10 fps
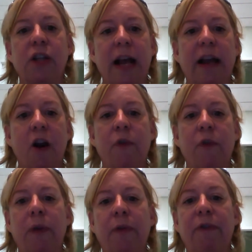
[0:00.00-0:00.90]
that careful
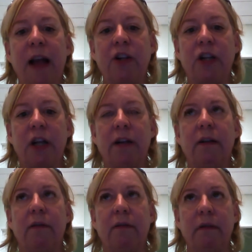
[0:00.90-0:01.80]

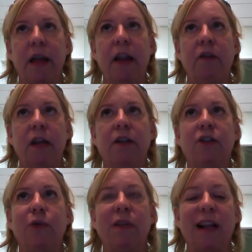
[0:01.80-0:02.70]
reflection that you need to
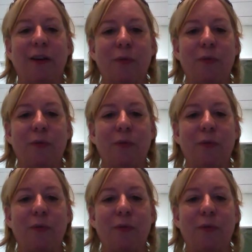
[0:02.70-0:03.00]
do is like,